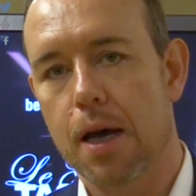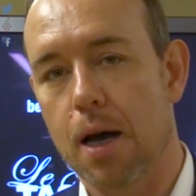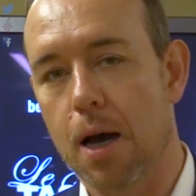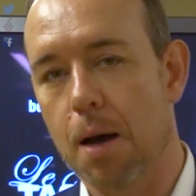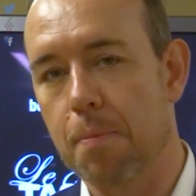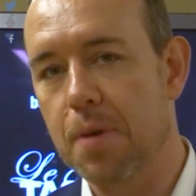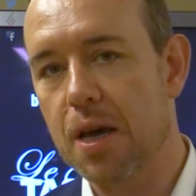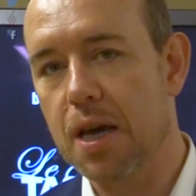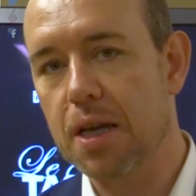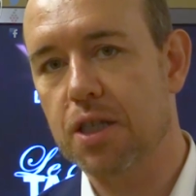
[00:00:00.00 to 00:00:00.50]

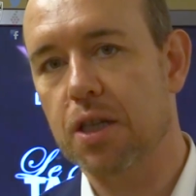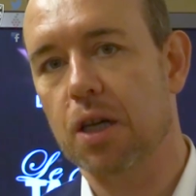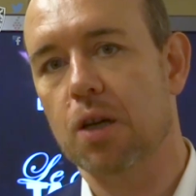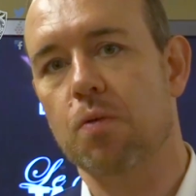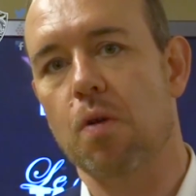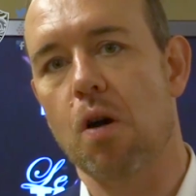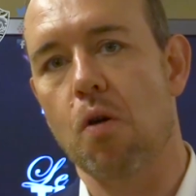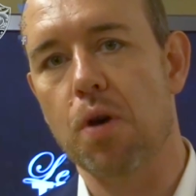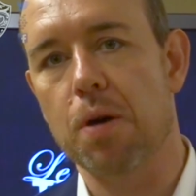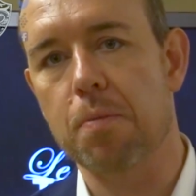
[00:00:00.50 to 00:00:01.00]
It's a
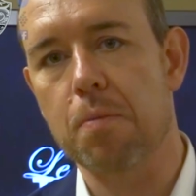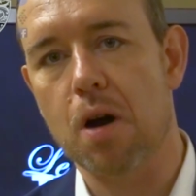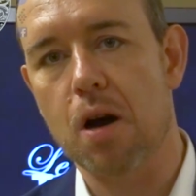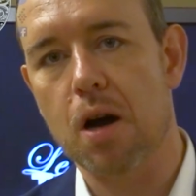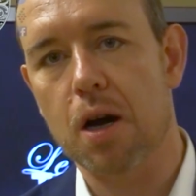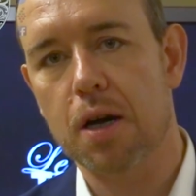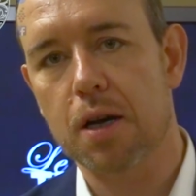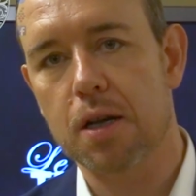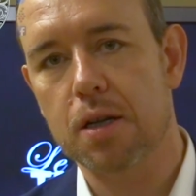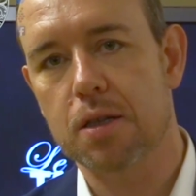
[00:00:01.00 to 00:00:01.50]
growing
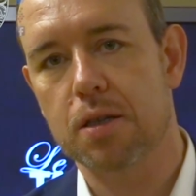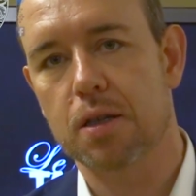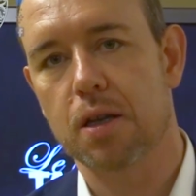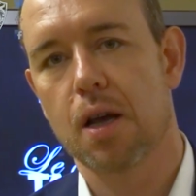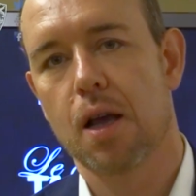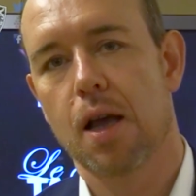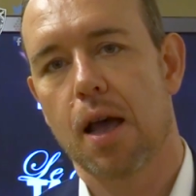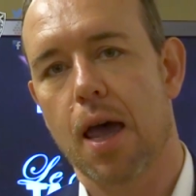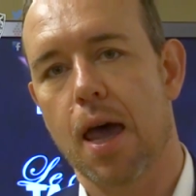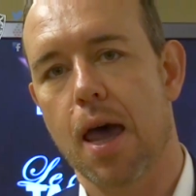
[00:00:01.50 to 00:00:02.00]
market,
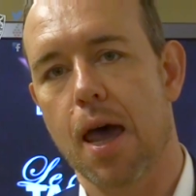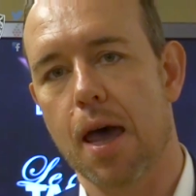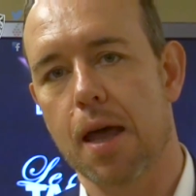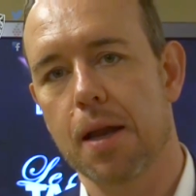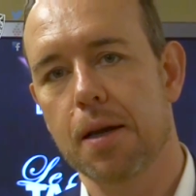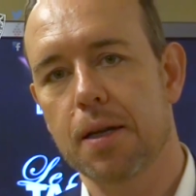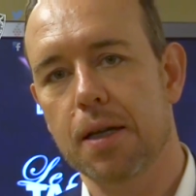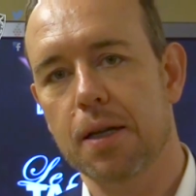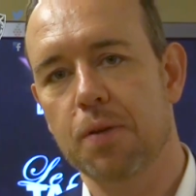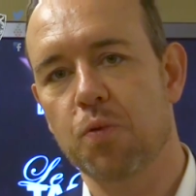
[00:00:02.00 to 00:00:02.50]

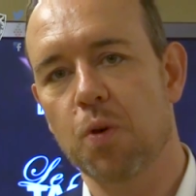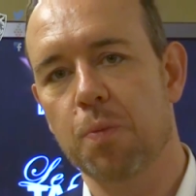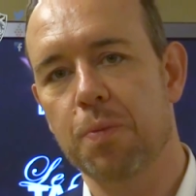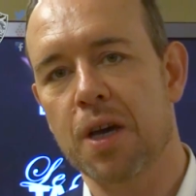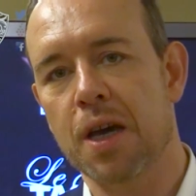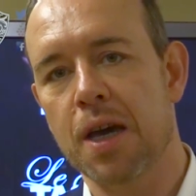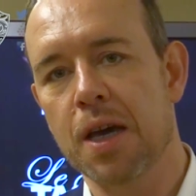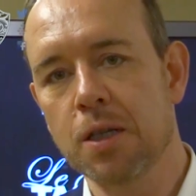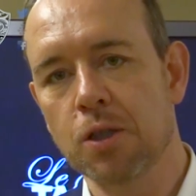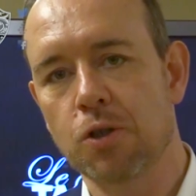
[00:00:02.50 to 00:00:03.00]
and it will
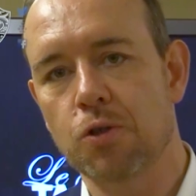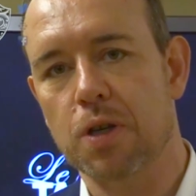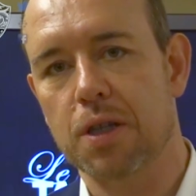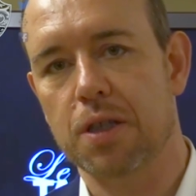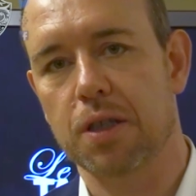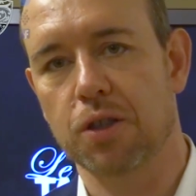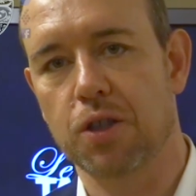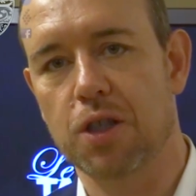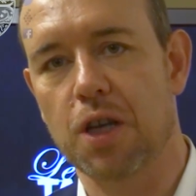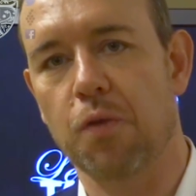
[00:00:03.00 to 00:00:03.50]
be
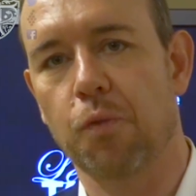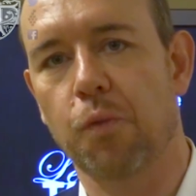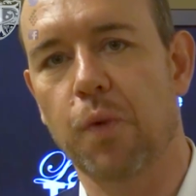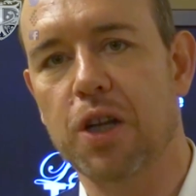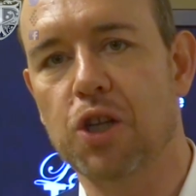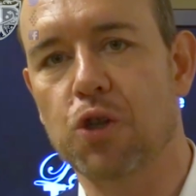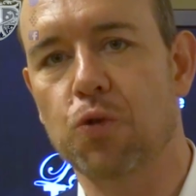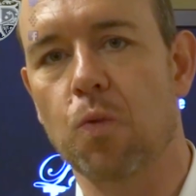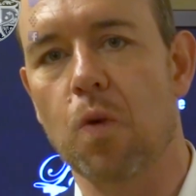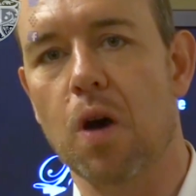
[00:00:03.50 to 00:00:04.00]
interesting to see
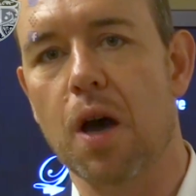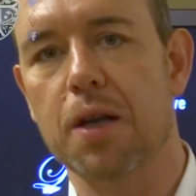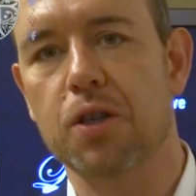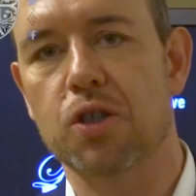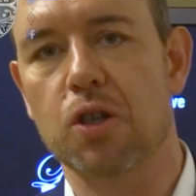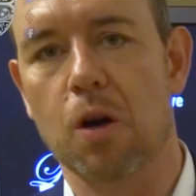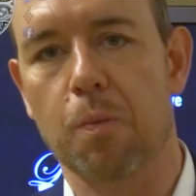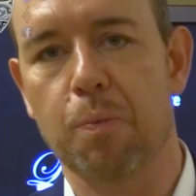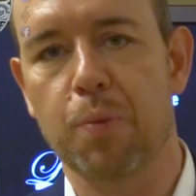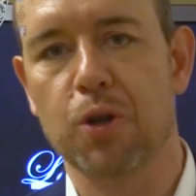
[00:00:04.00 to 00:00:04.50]
which
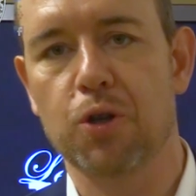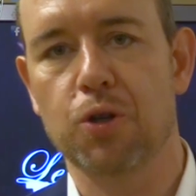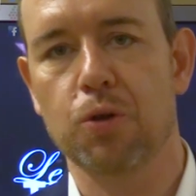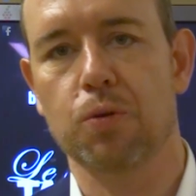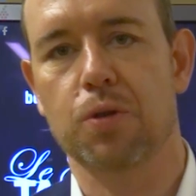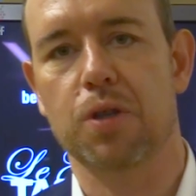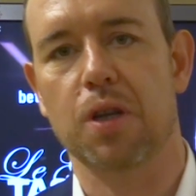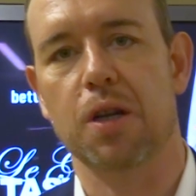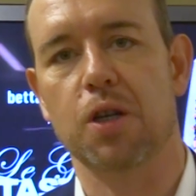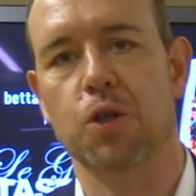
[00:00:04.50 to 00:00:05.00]
wines are
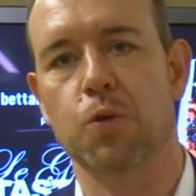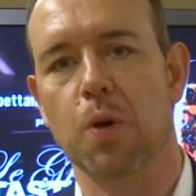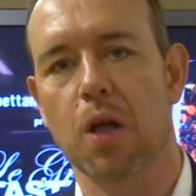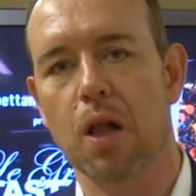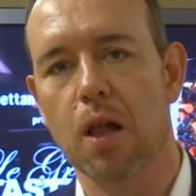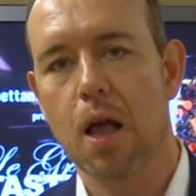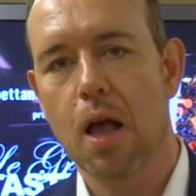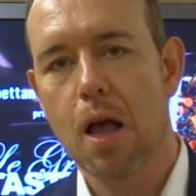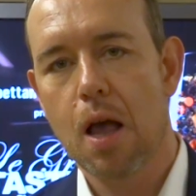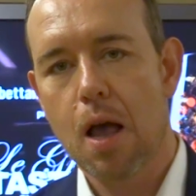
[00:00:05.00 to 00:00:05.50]
produced, and as
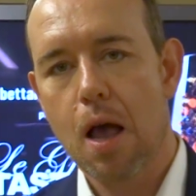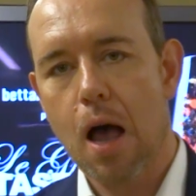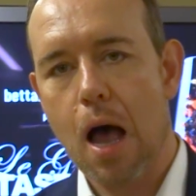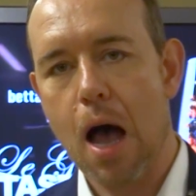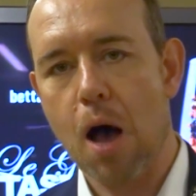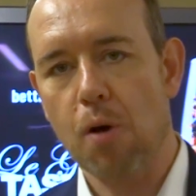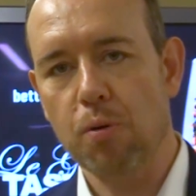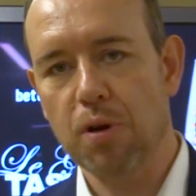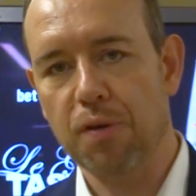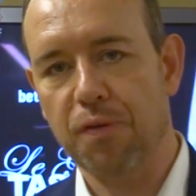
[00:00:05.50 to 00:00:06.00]
well
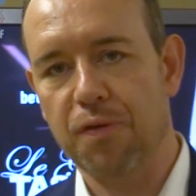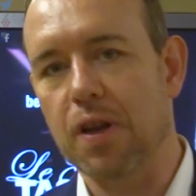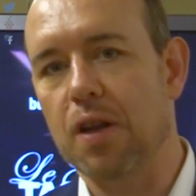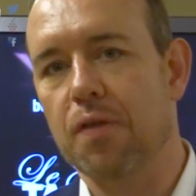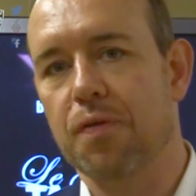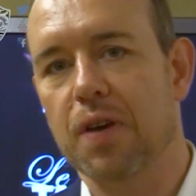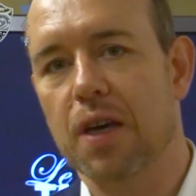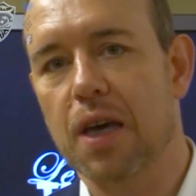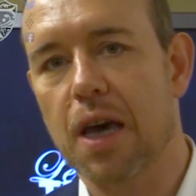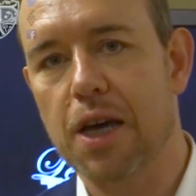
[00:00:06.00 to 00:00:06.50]
how the
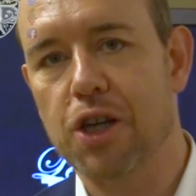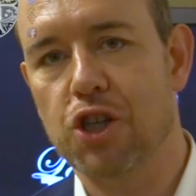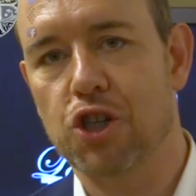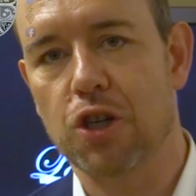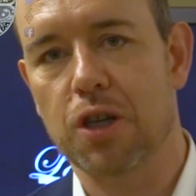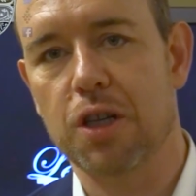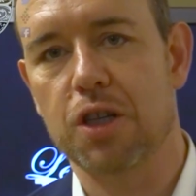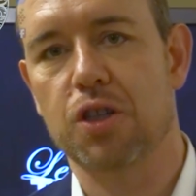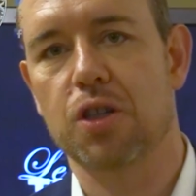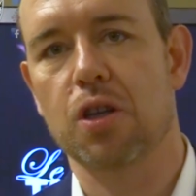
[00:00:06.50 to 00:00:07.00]

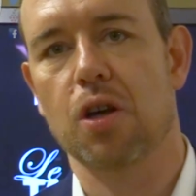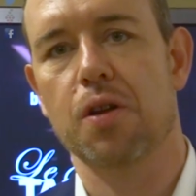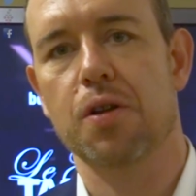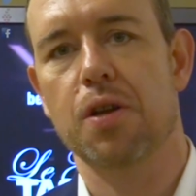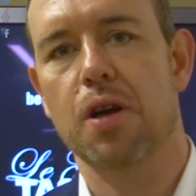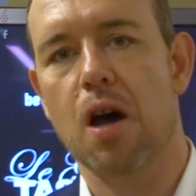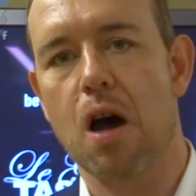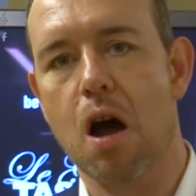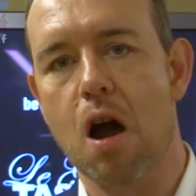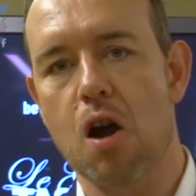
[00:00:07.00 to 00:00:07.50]
vinification is
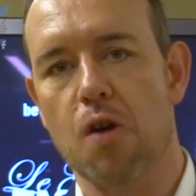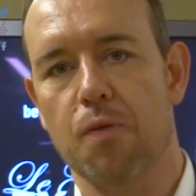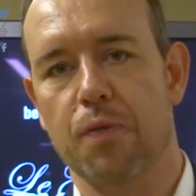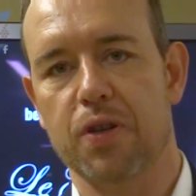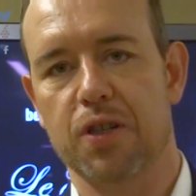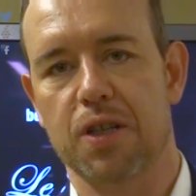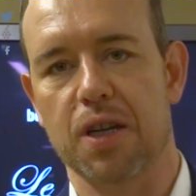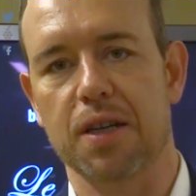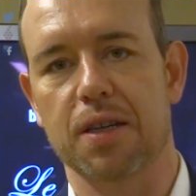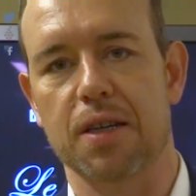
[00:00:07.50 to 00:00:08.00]
done, the
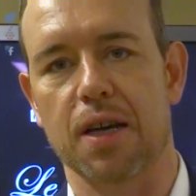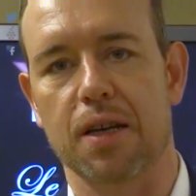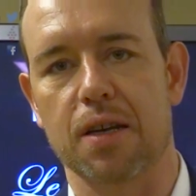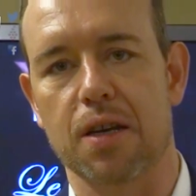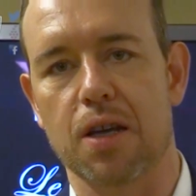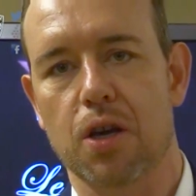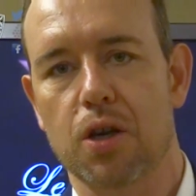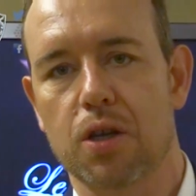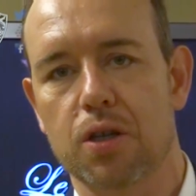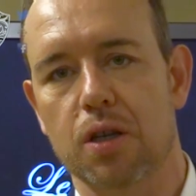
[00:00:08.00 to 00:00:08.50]
harvesting
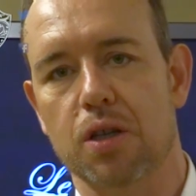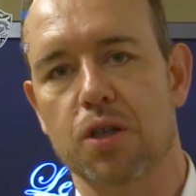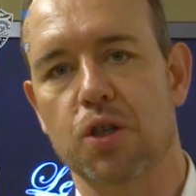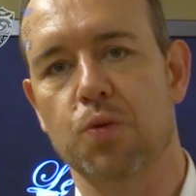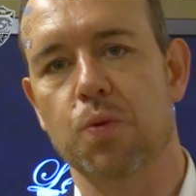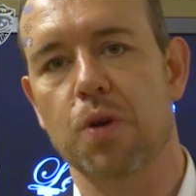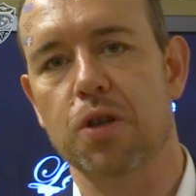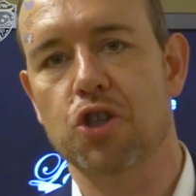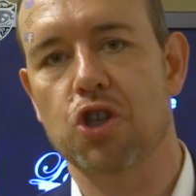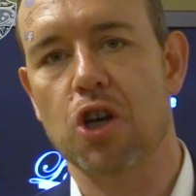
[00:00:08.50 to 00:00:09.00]
techniques.
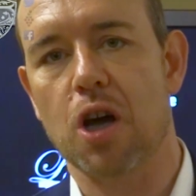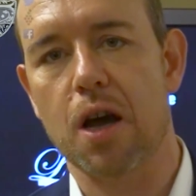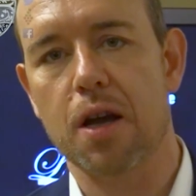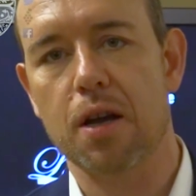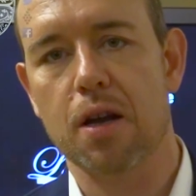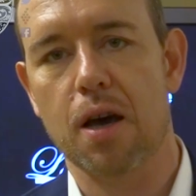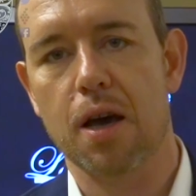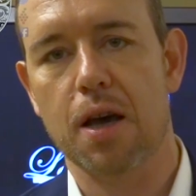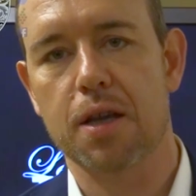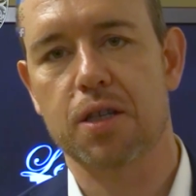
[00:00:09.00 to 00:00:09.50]
As well,
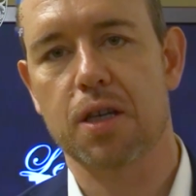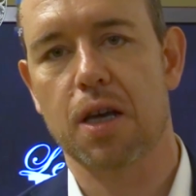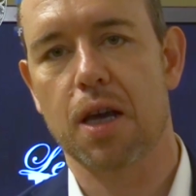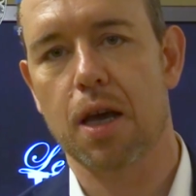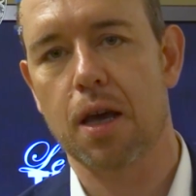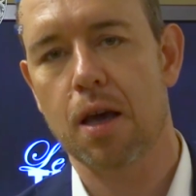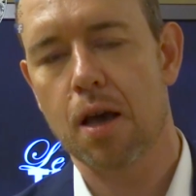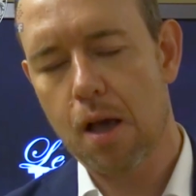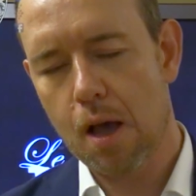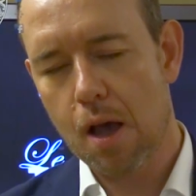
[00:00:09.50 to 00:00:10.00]
China has
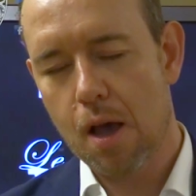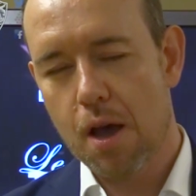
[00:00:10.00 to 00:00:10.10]
a